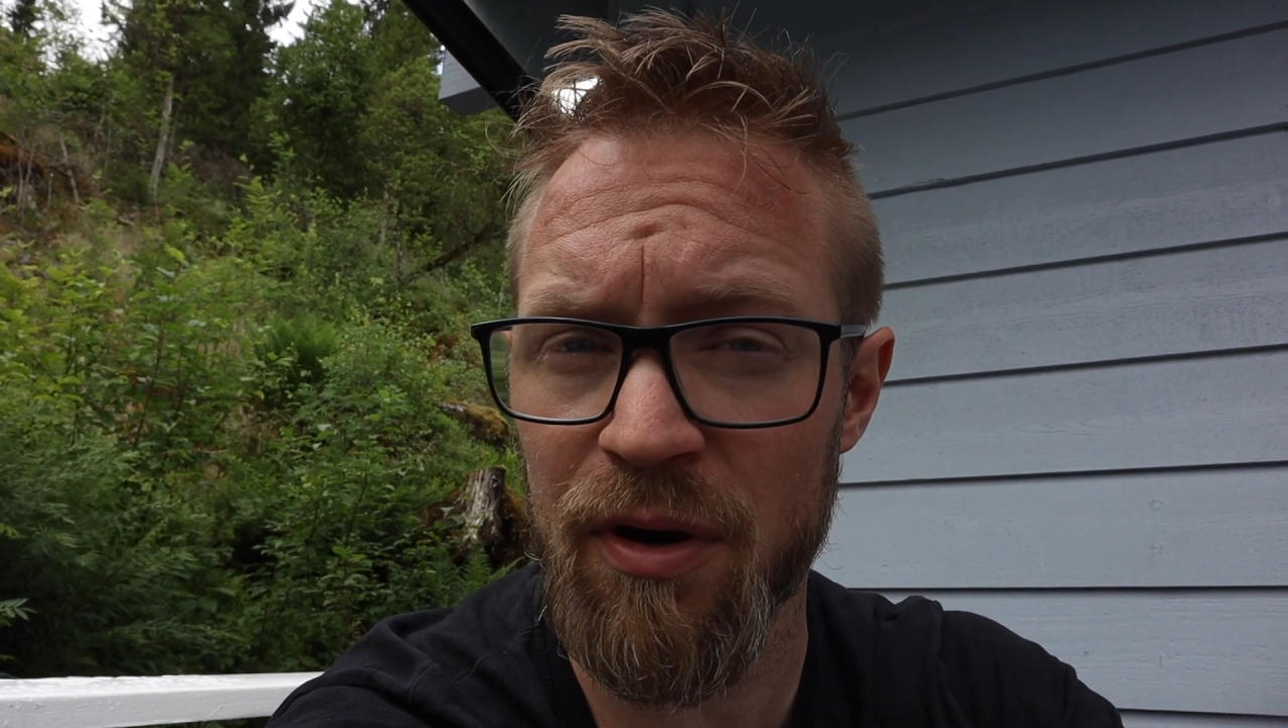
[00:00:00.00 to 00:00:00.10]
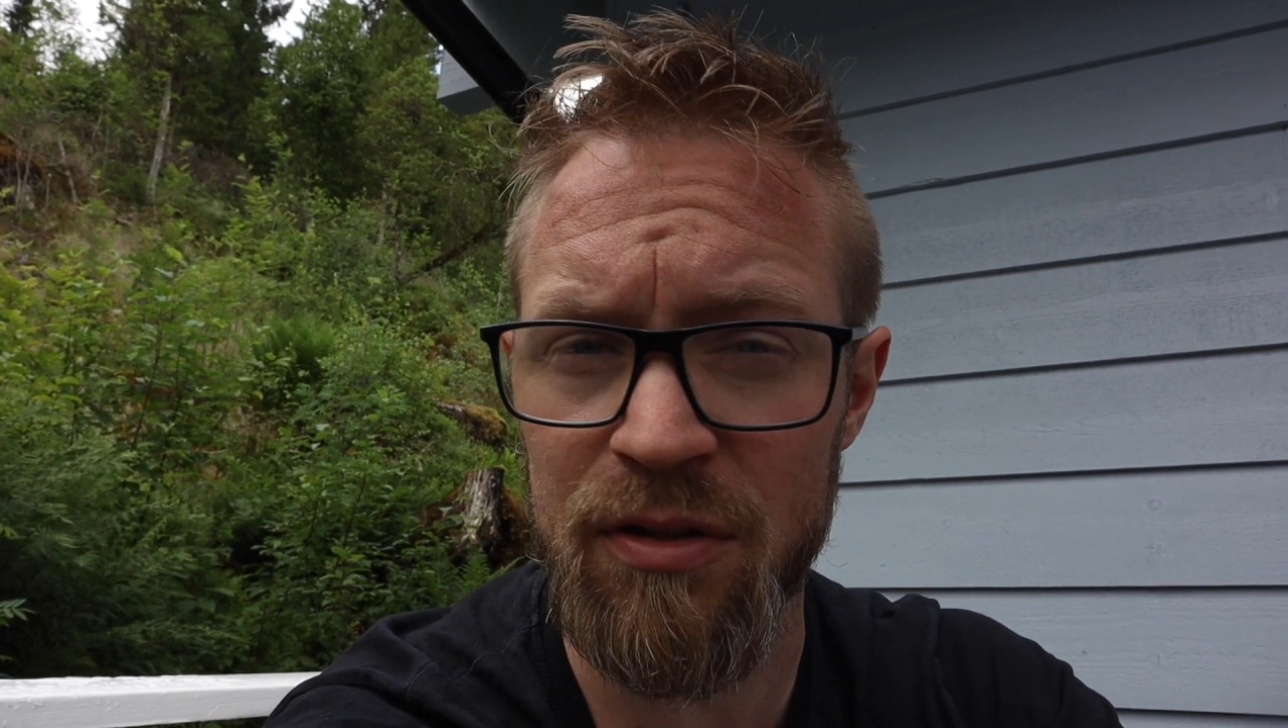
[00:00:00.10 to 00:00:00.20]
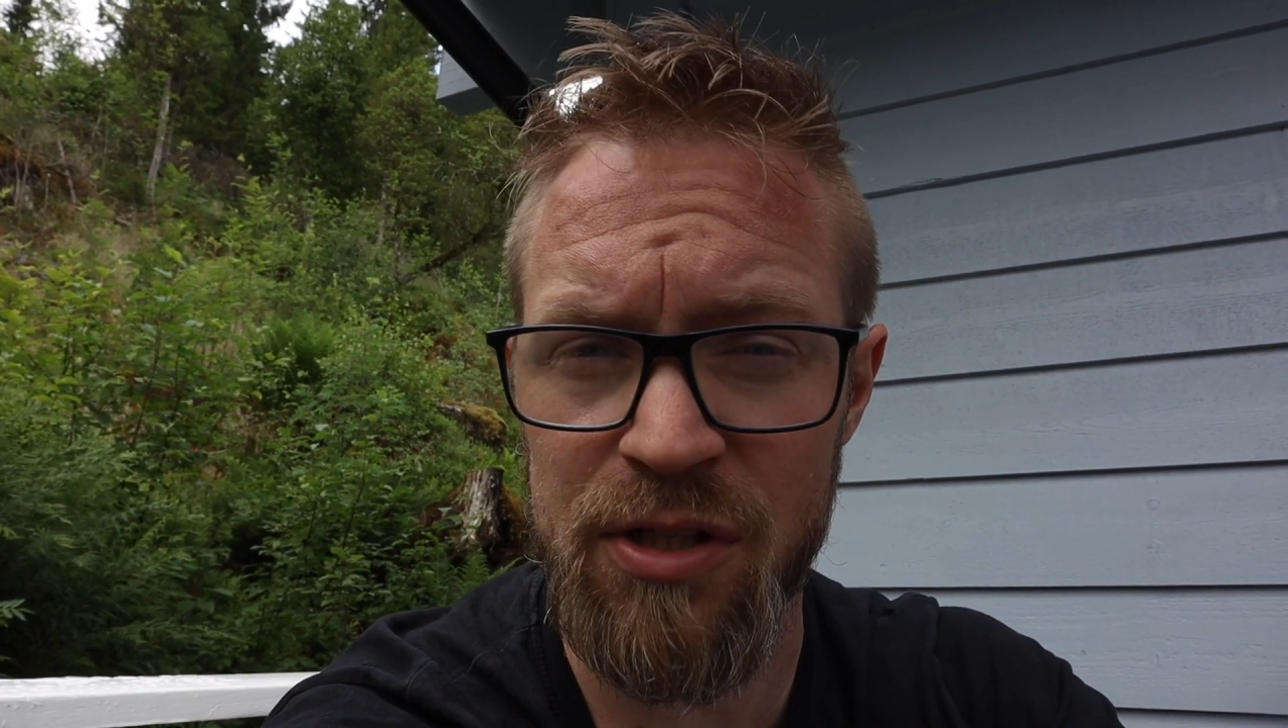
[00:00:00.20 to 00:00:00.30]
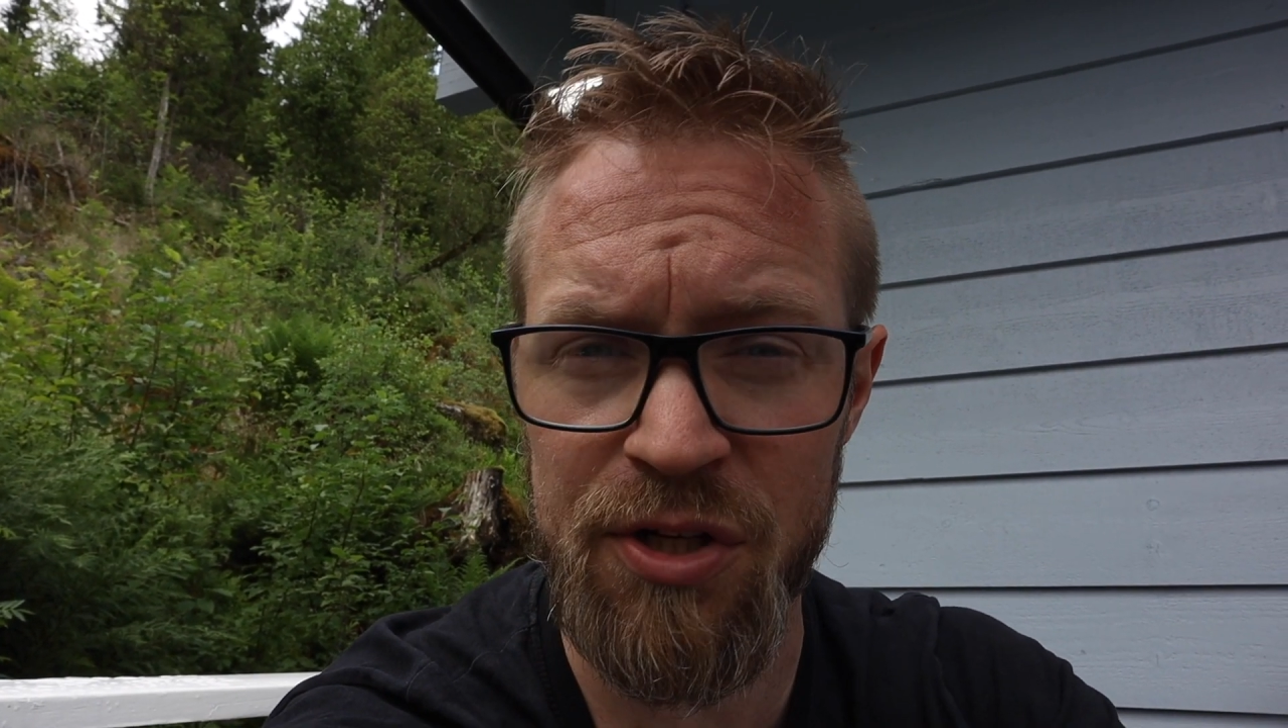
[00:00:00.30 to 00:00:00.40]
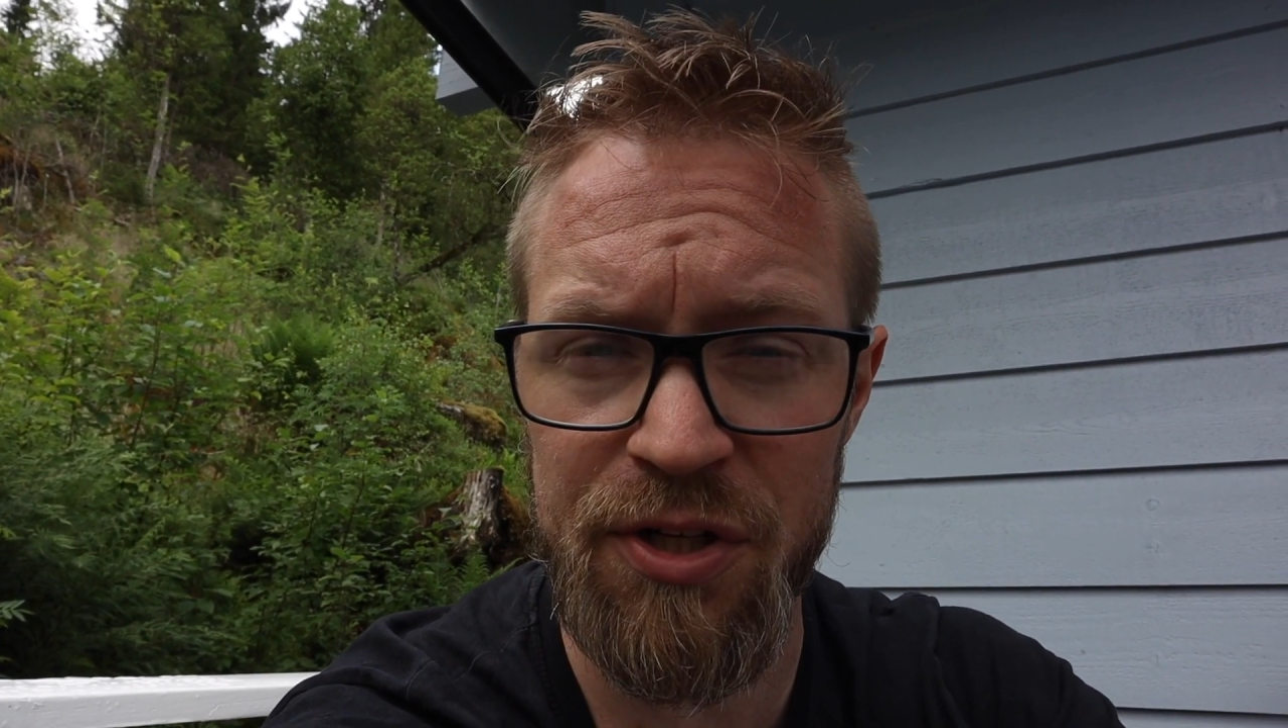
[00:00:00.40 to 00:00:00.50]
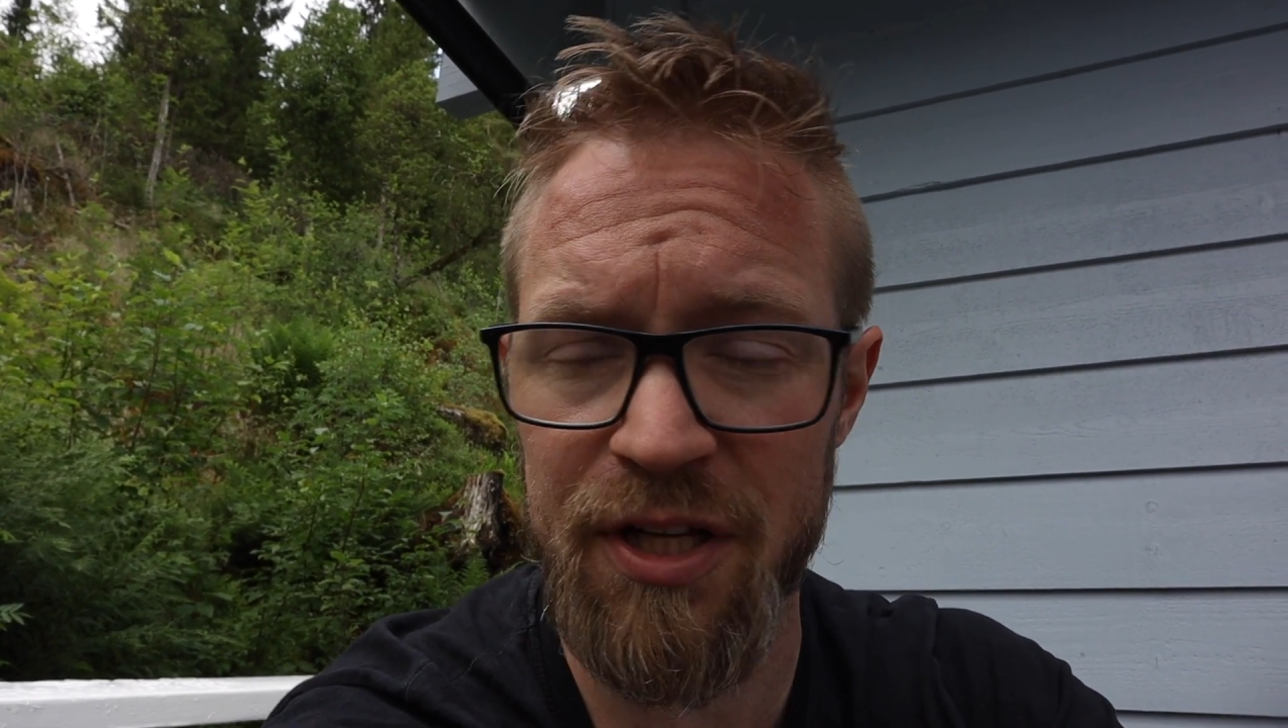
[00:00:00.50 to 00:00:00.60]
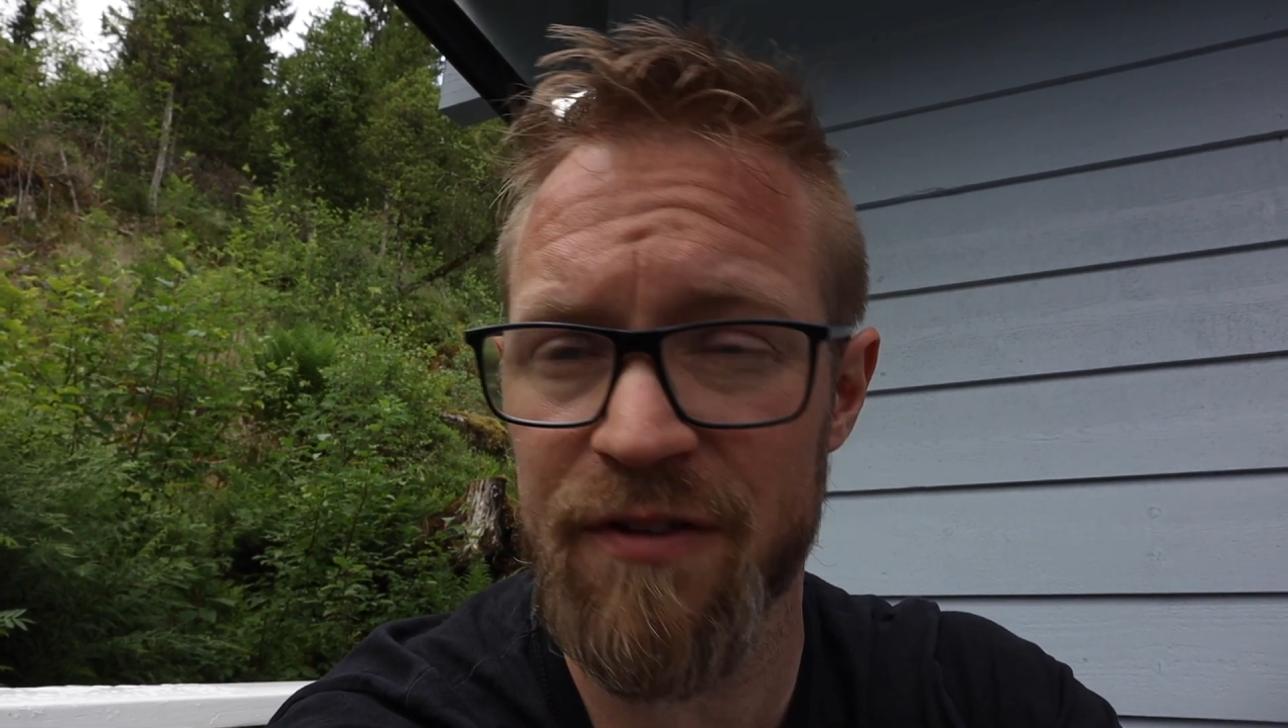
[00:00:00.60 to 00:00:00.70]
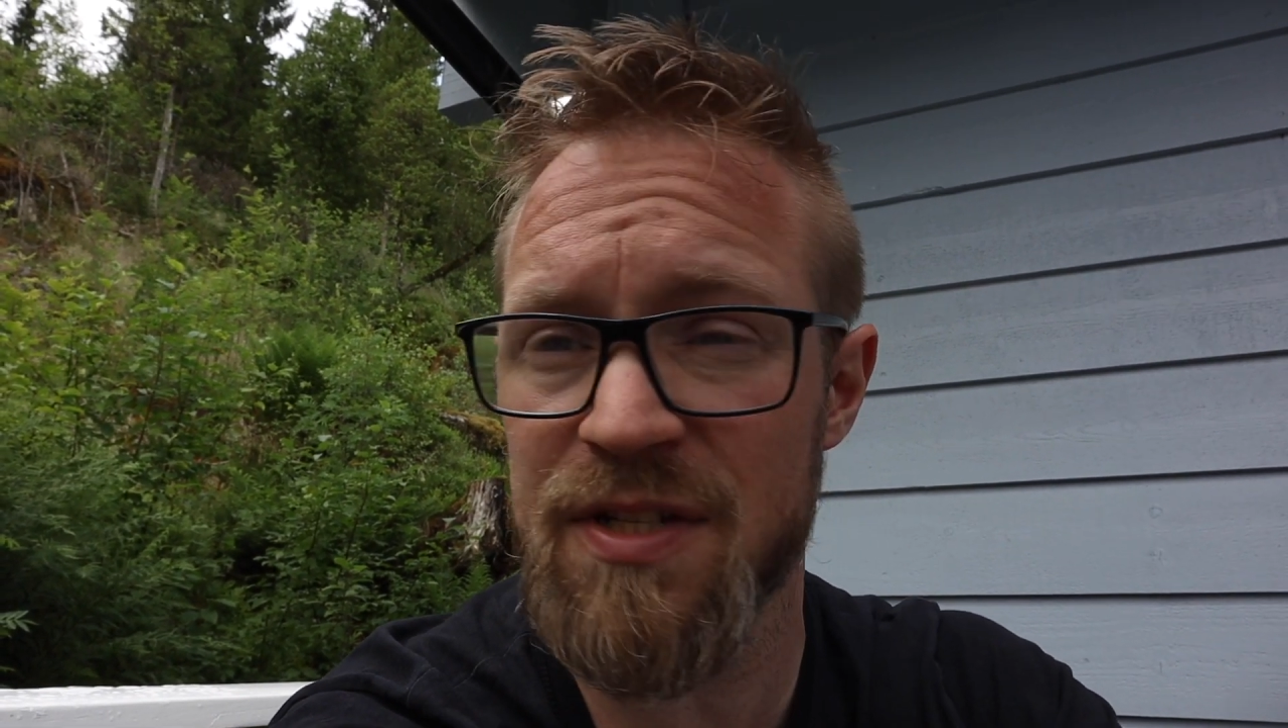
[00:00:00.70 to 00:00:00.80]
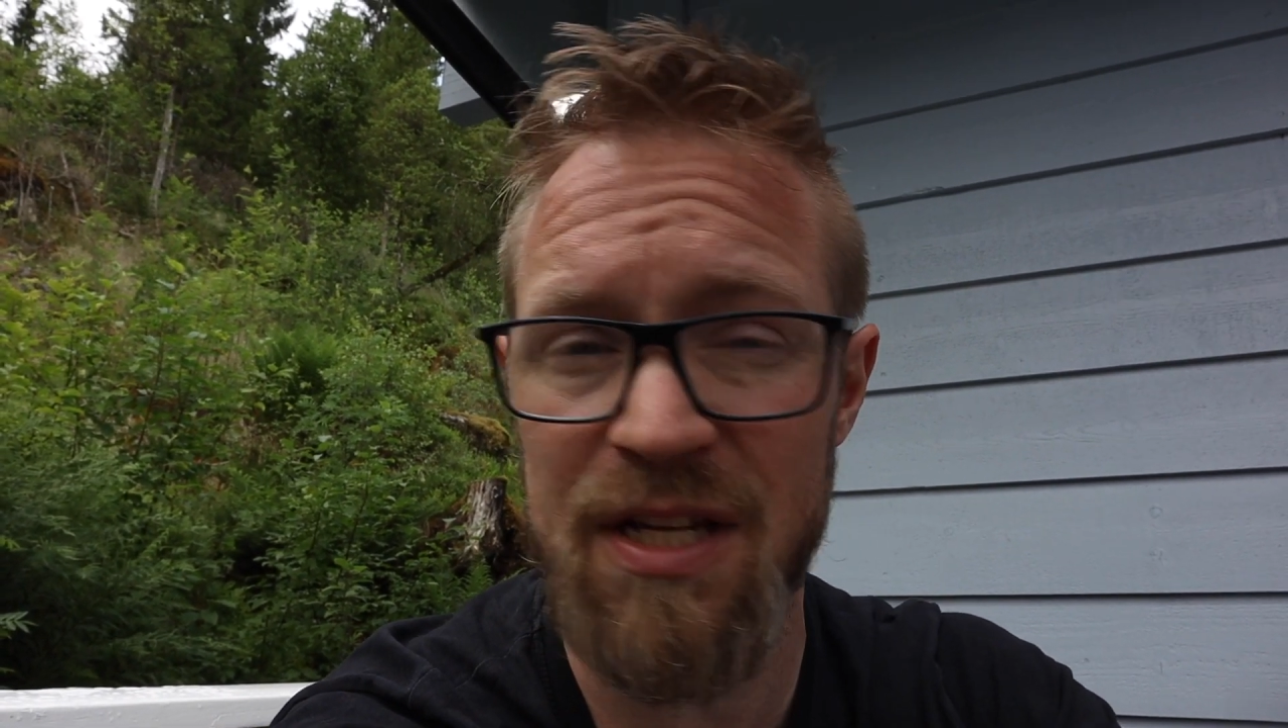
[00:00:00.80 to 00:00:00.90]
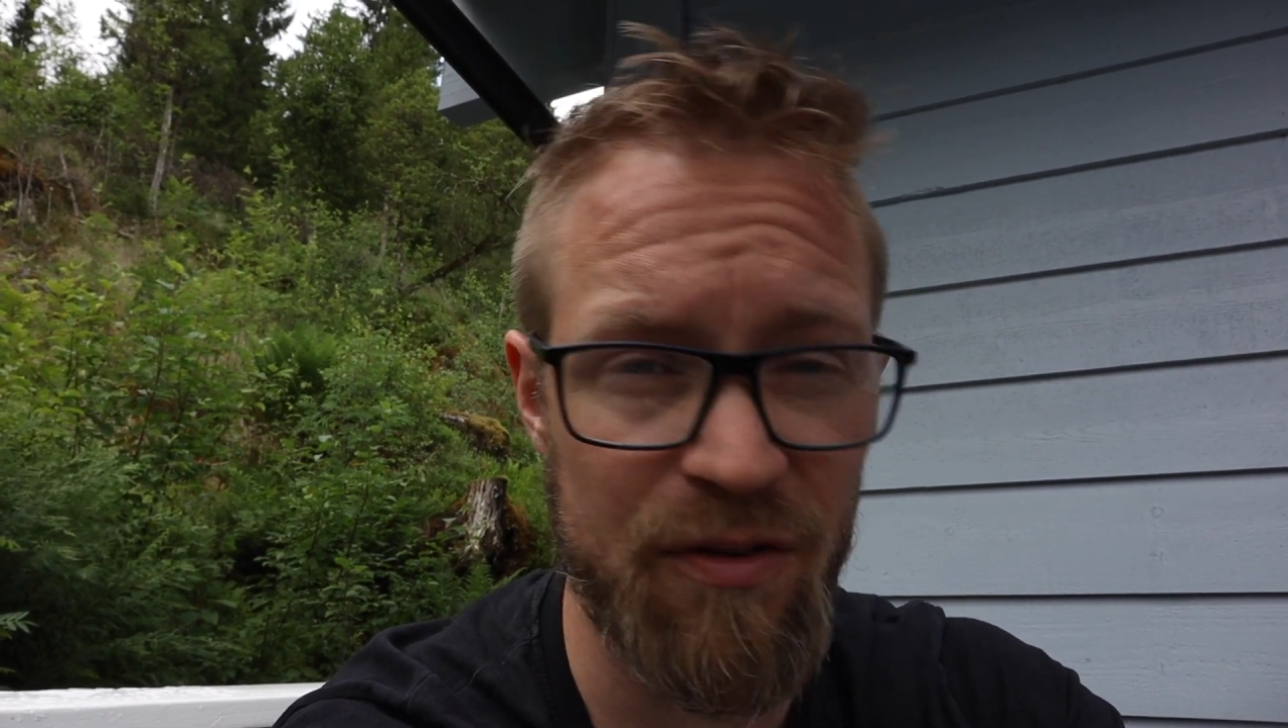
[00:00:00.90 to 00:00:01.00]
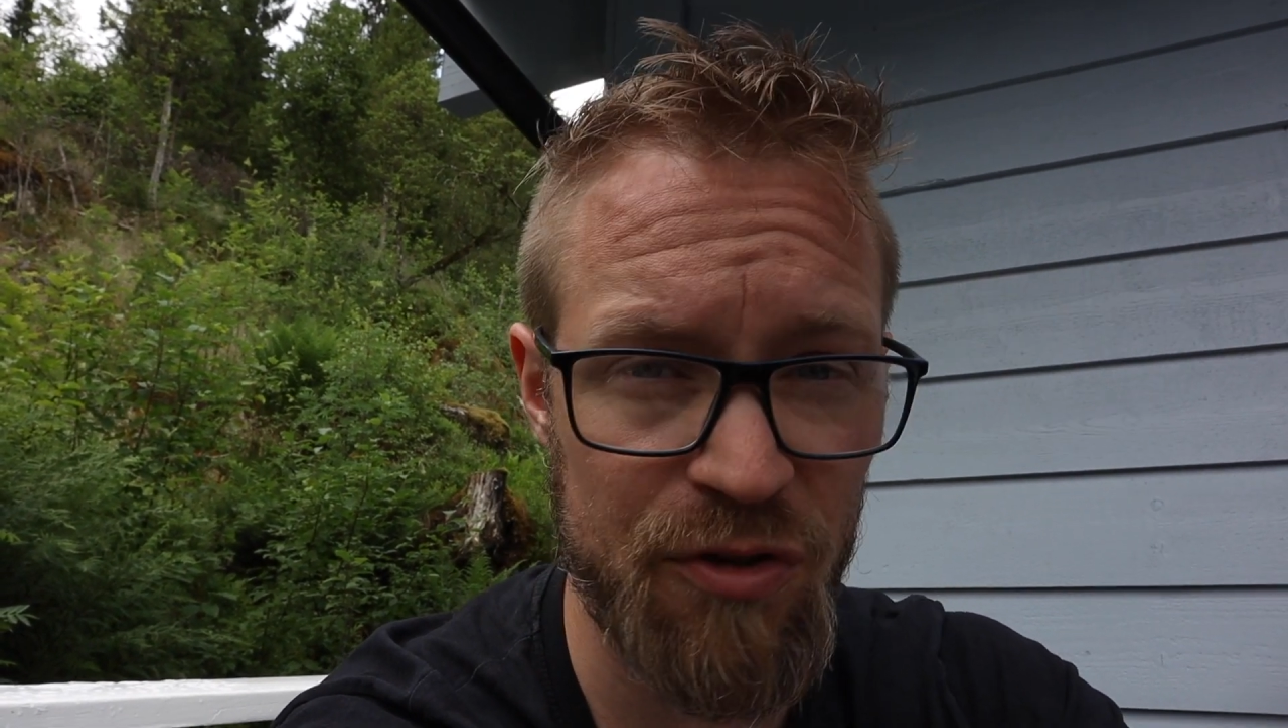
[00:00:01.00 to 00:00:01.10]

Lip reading: alternatives